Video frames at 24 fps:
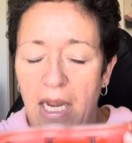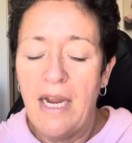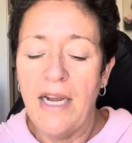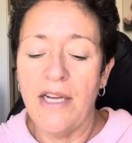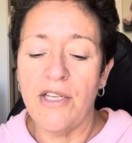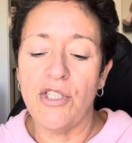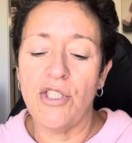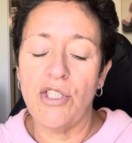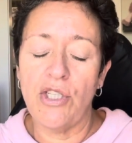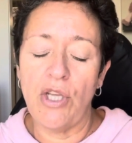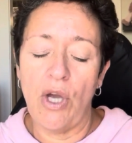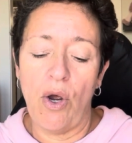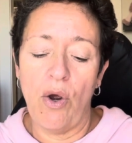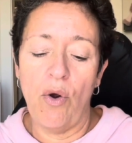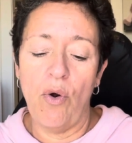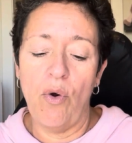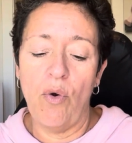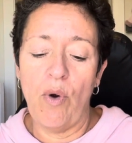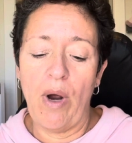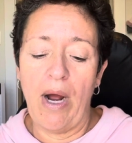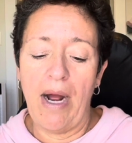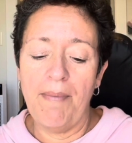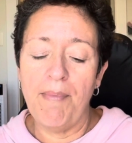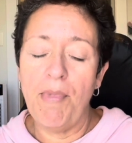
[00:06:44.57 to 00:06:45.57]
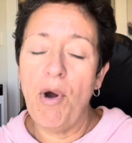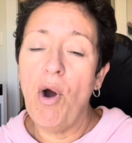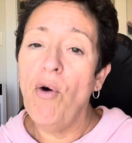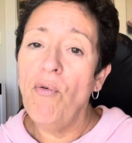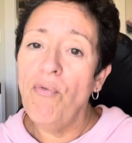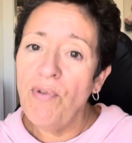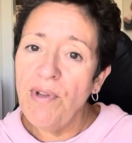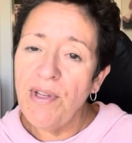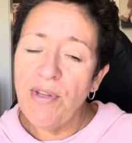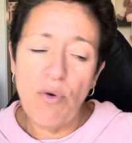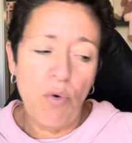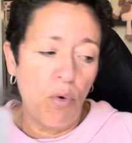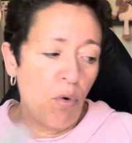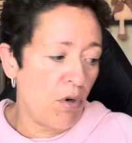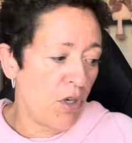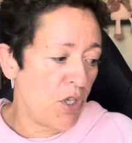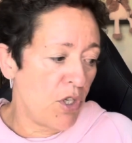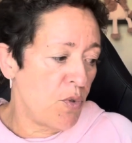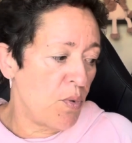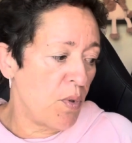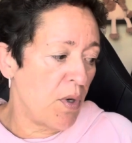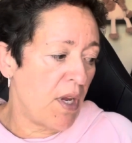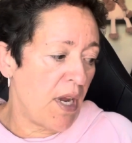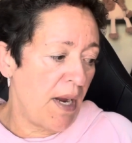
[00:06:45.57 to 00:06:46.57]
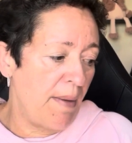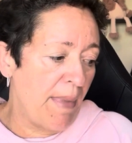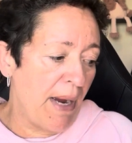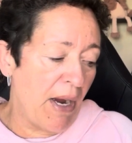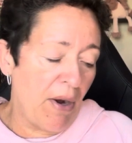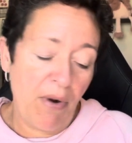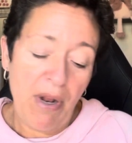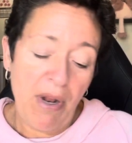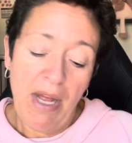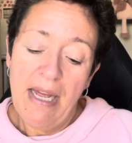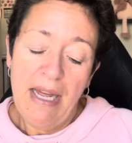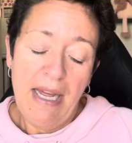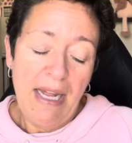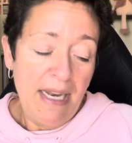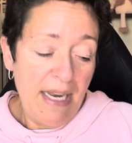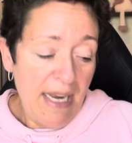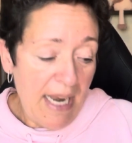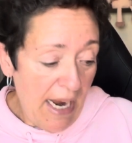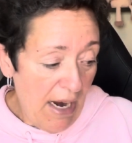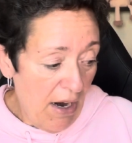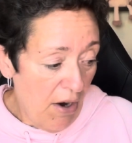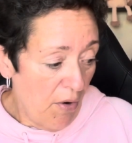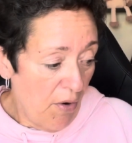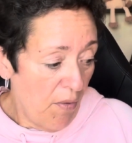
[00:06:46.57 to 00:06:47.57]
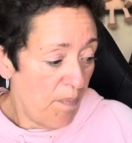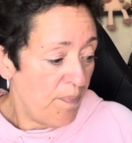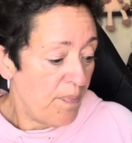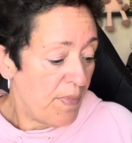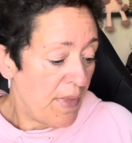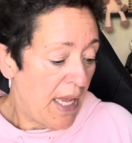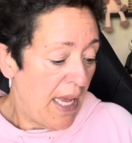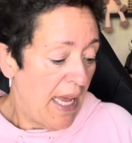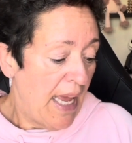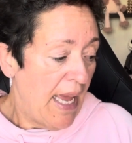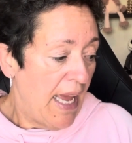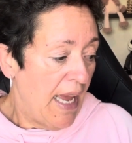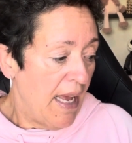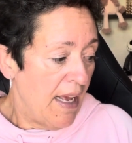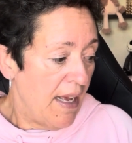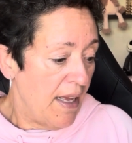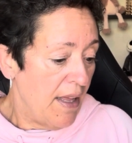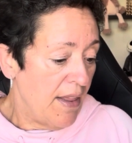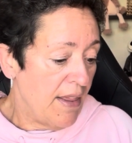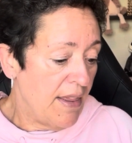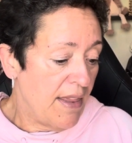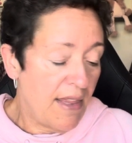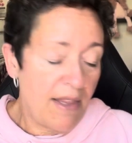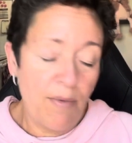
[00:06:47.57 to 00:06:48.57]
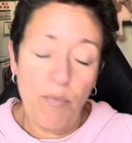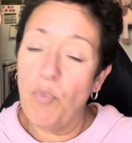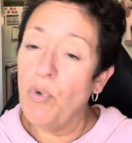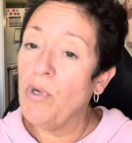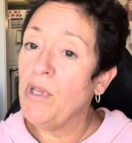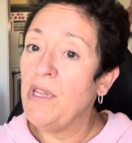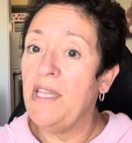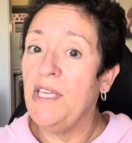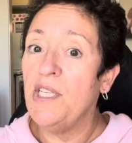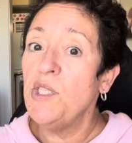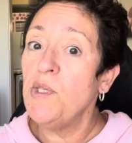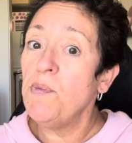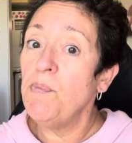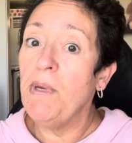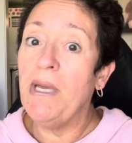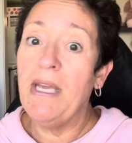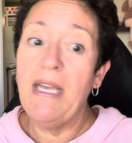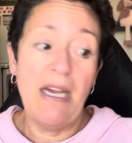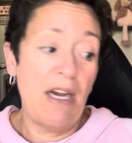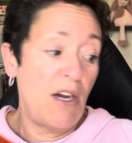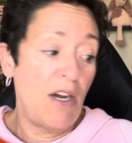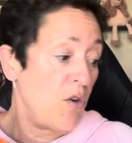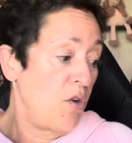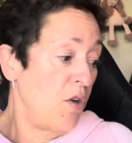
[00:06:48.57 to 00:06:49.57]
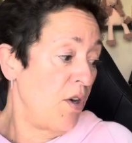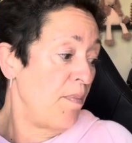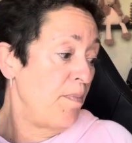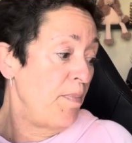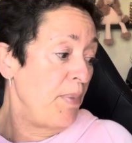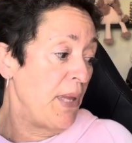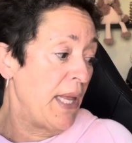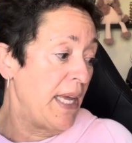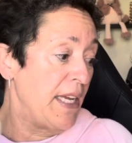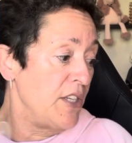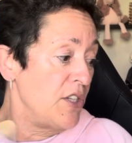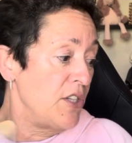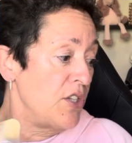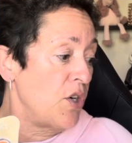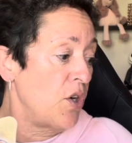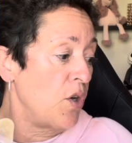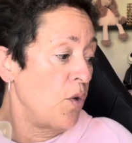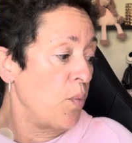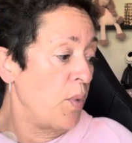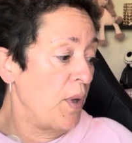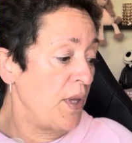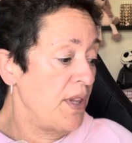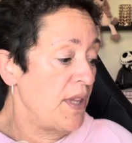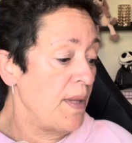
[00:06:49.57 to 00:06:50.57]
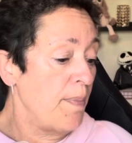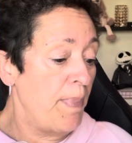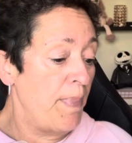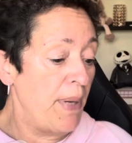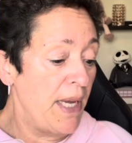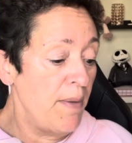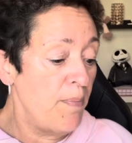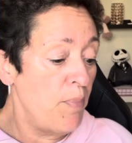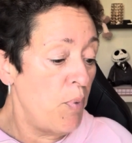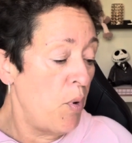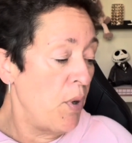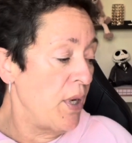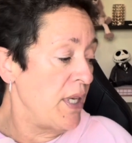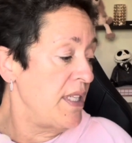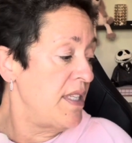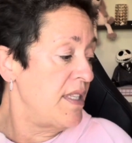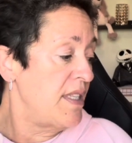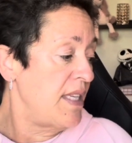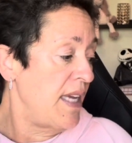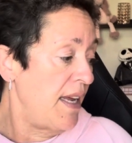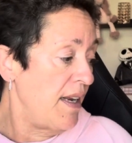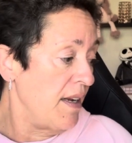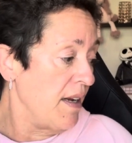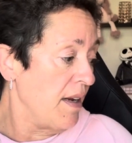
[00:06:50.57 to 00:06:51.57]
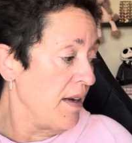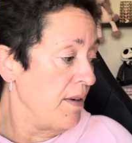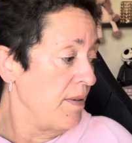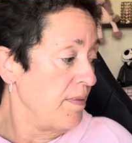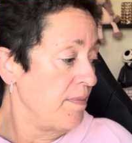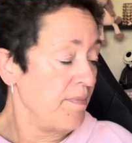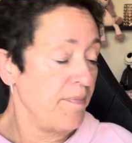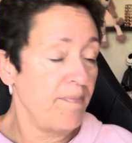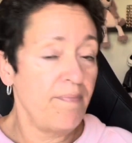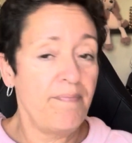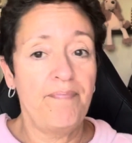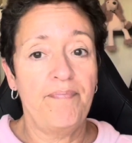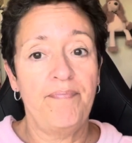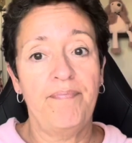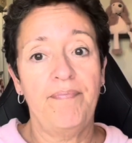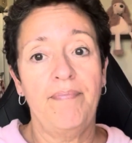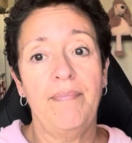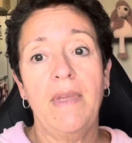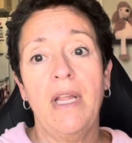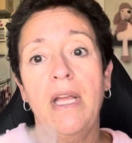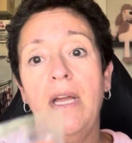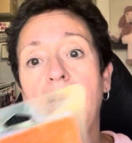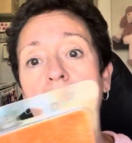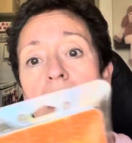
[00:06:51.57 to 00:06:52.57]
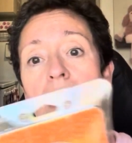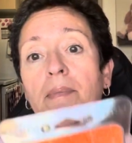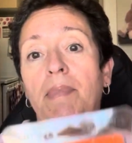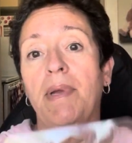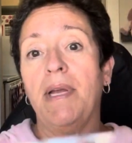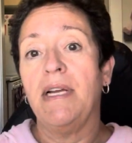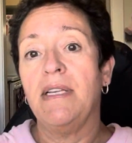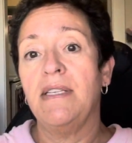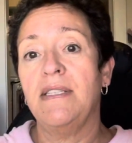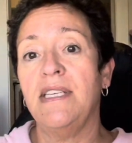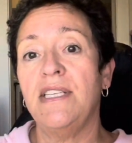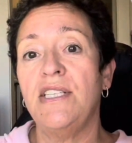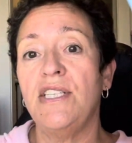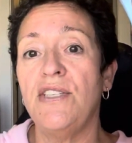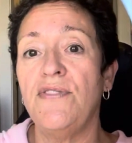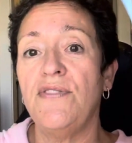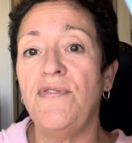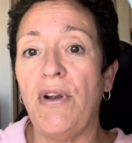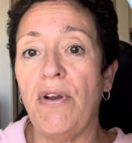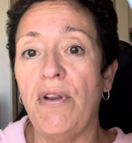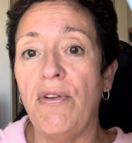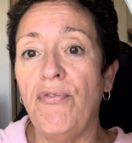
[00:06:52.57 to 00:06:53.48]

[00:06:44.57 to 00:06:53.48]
So um, hopefully the orange would come out. Now, would this be a good blender with the pink poinsettia? because this is very